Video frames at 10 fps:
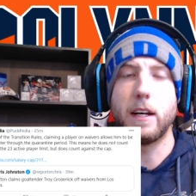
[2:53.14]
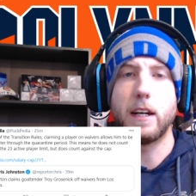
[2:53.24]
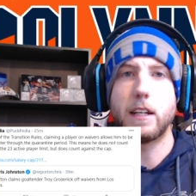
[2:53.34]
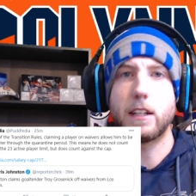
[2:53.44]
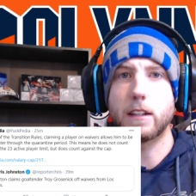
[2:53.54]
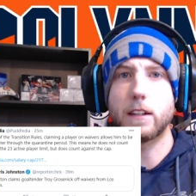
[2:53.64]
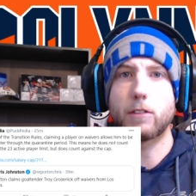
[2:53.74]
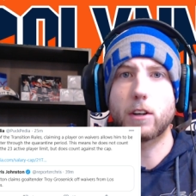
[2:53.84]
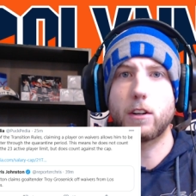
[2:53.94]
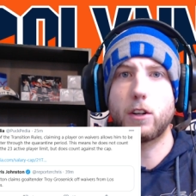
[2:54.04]

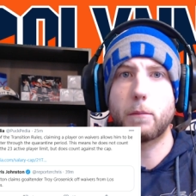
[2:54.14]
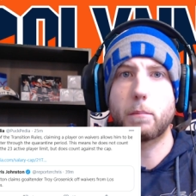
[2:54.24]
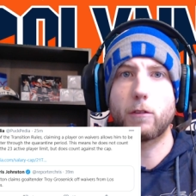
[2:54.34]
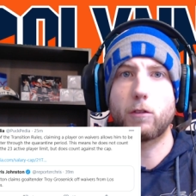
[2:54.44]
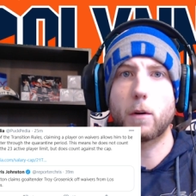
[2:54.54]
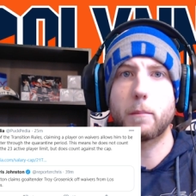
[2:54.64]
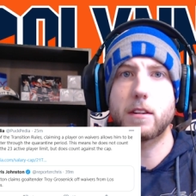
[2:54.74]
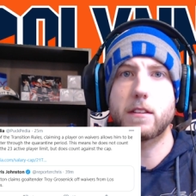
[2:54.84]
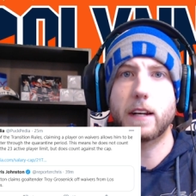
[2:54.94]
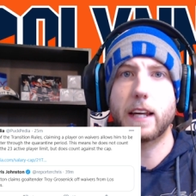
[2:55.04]
deliver a good
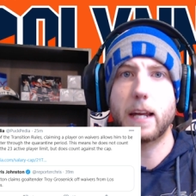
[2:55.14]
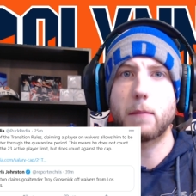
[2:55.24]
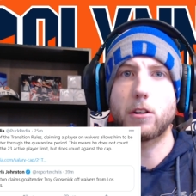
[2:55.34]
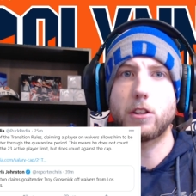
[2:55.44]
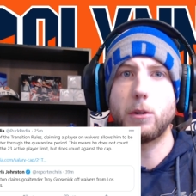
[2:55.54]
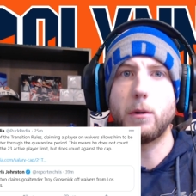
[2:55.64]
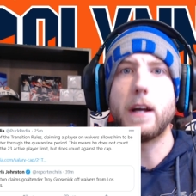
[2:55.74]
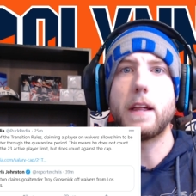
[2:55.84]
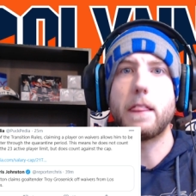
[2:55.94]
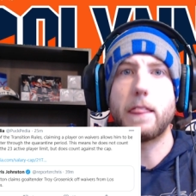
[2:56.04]
performance in a game or two,
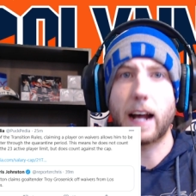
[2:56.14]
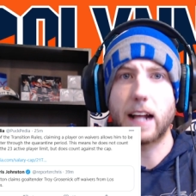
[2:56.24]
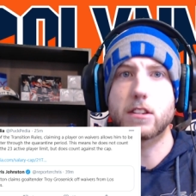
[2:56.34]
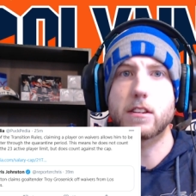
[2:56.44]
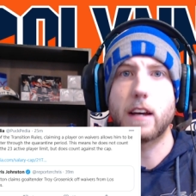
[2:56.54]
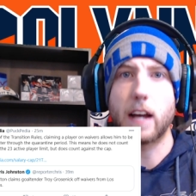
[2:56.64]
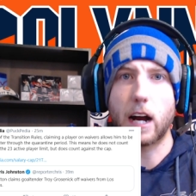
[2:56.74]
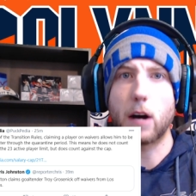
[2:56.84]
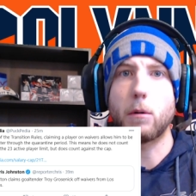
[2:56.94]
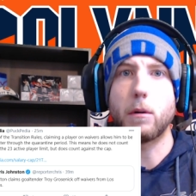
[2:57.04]
that's
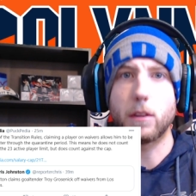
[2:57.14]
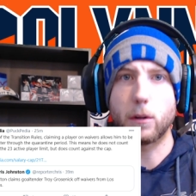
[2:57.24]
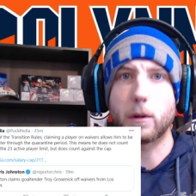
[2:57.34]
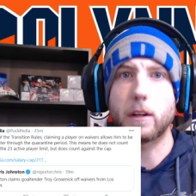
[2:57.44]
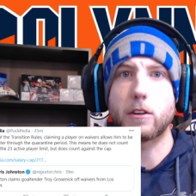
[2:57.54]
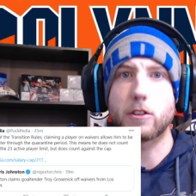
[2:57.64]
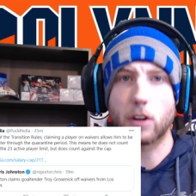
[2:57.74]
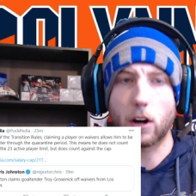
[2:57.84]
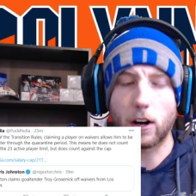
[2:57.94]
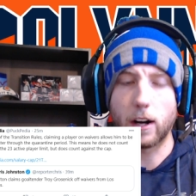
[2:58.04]
how the Oilers
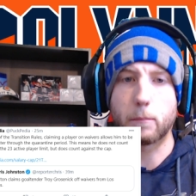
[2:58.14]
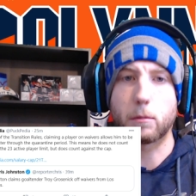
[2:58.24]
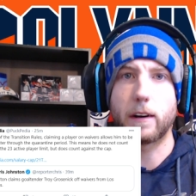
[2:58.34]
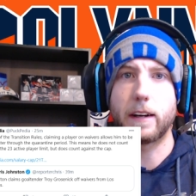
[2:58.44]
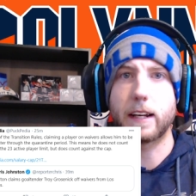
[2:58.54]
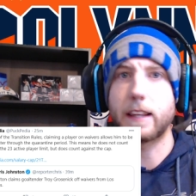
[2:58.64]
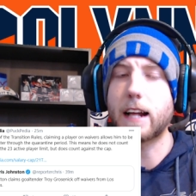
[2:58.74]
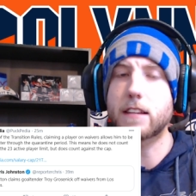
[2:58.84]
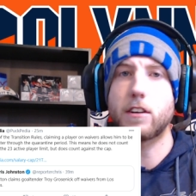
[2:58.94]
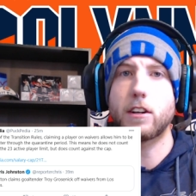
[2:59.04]
are upgrading. And
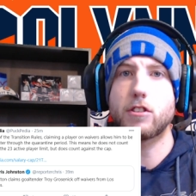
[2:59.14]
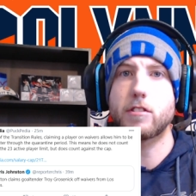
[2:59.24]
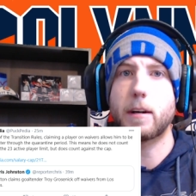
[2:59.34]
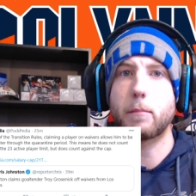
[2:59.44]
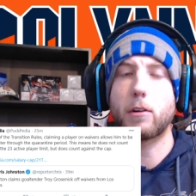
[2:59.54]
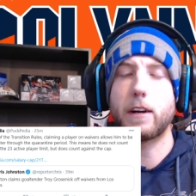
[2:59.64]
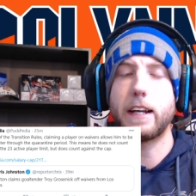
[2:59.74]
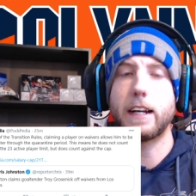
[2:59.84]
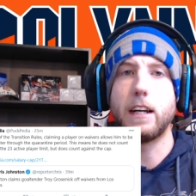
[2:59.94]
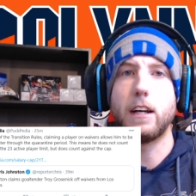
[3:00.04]
that's not just
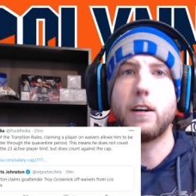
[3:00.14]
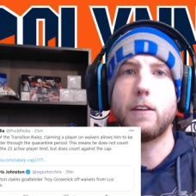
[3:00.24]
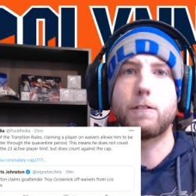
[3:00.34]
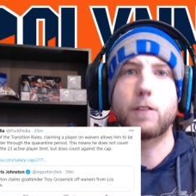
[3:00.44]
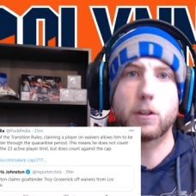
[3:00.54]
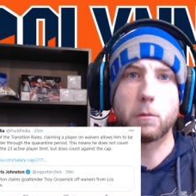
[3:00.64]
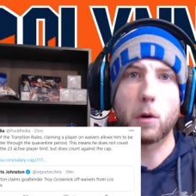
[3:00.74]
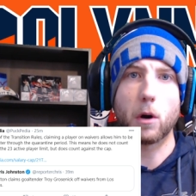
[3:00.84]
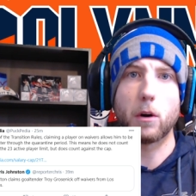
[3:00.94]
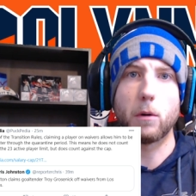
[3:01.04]
upgrading for
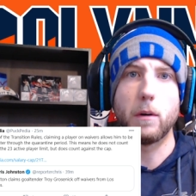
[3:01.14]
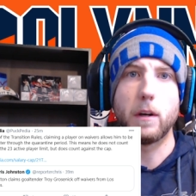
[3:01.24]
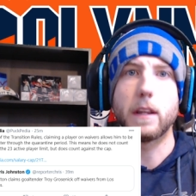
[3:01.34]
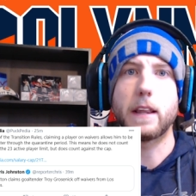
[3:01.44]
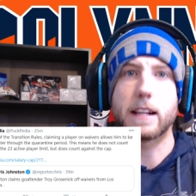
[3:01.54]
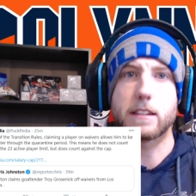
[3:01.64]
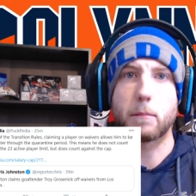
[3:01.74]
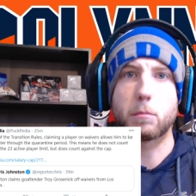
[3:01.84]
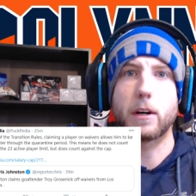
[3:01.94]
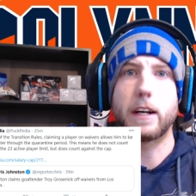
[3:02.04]
tomorrow, that's
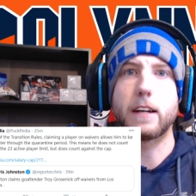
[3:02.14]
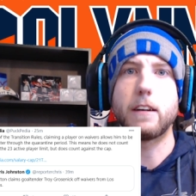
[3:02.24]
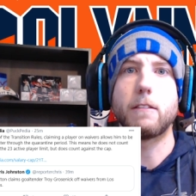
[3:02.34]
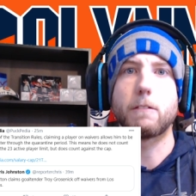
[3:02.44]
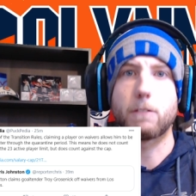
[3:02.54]
upgrading for